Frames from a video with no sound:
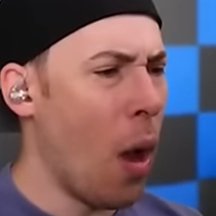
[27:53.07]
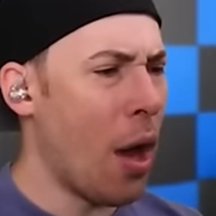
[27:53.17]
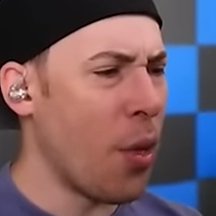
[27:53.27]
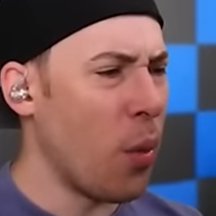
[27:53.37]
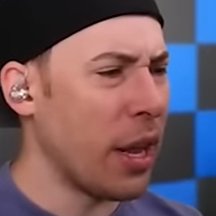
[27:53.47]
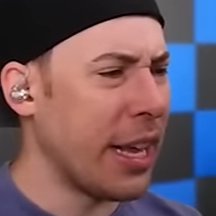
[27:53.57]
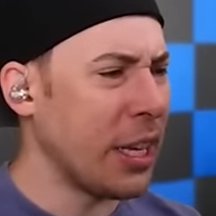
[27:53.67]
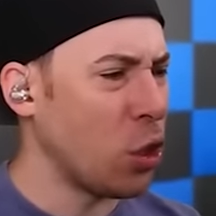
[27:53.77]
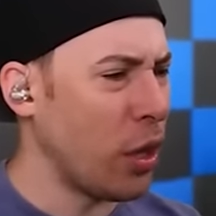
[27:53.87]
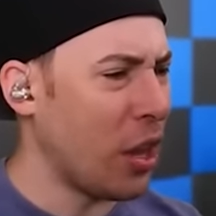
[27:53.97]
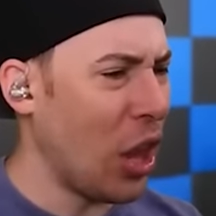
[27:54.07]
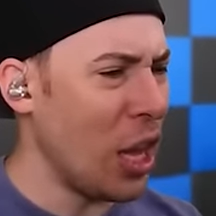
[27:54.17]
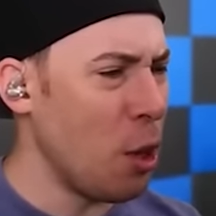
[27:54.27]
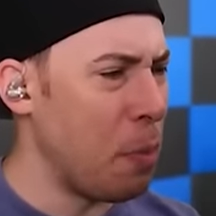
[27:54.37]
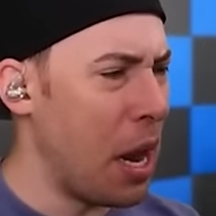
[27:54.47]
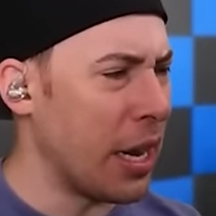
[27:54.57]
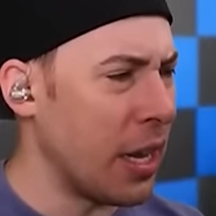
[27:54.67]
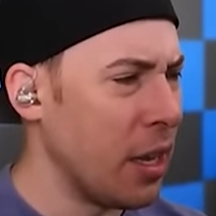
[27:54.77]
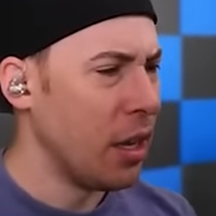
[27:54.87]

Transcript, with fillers: wow. They want to kiss her. Okay, thank you, Bonnie.